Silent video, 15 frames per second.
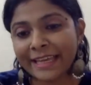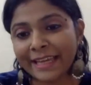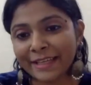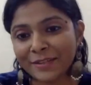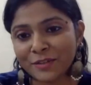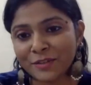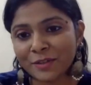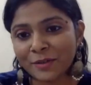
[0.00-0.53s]

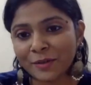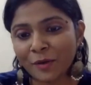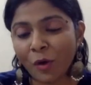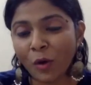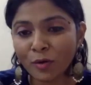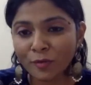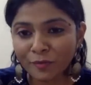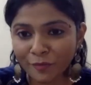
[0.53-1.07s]
that
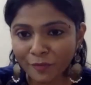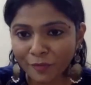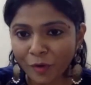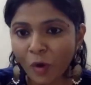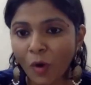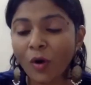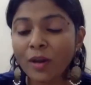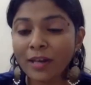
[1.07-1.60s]

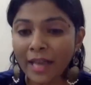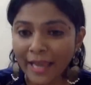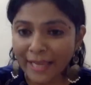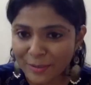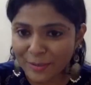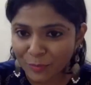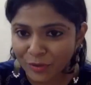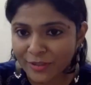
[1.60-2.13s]
all
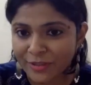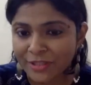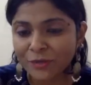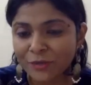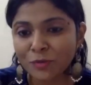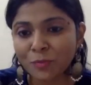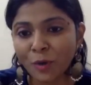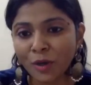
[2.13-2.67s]
aspirants
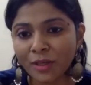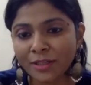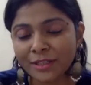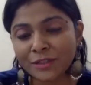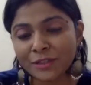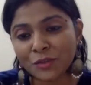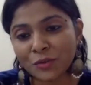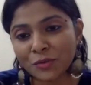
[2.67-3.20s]
into
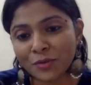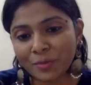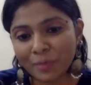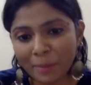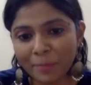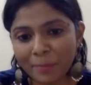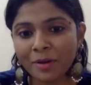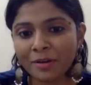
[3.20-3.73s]
politics should
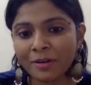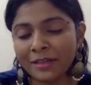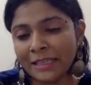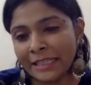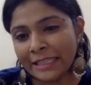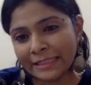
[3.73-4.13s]
remember